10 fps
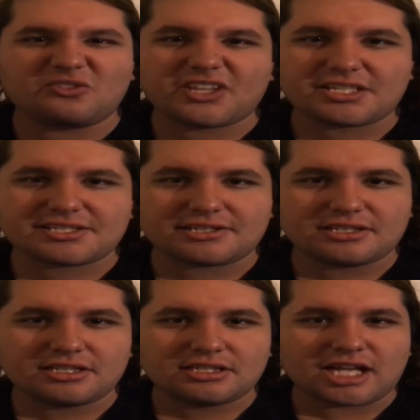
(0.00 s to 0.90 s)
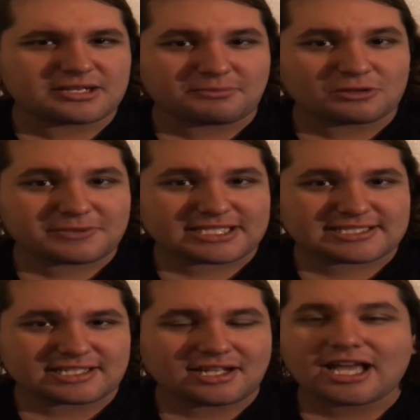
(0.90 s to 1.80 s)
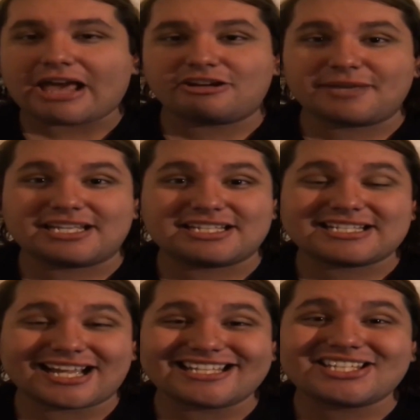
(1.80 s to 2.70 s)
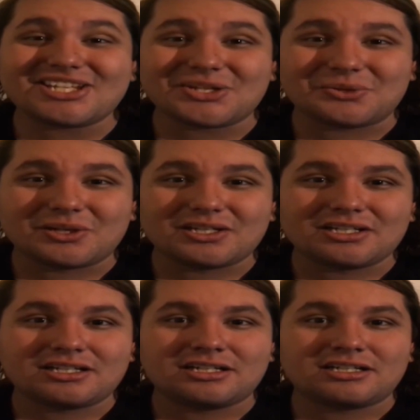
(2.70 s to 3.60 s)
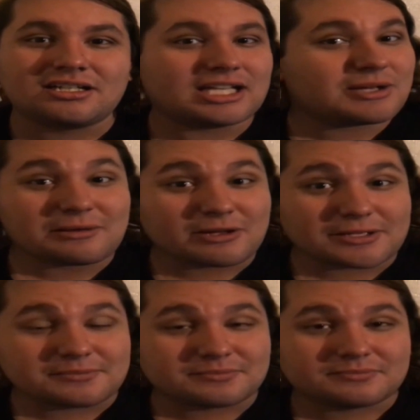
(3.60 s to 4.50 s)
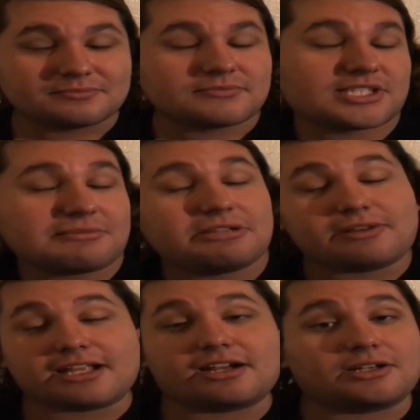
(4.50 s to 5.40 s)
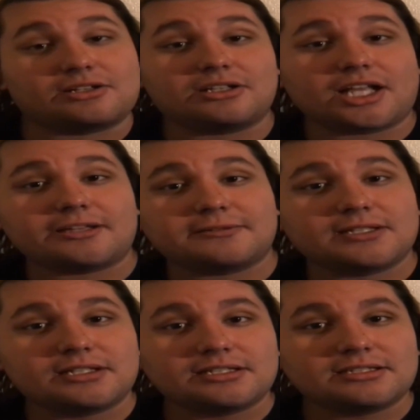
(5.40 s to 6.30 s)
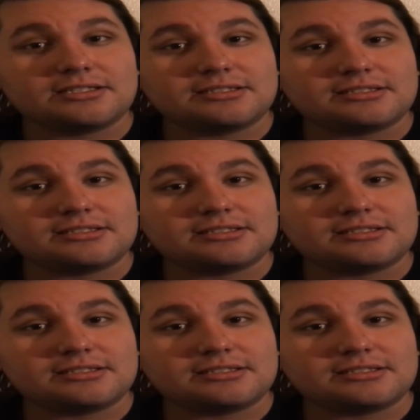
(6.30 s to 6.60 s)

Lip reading: That was definitely like unexpected for me. Like I absolutely didn't expect somebody to do spoken word. So that was cool.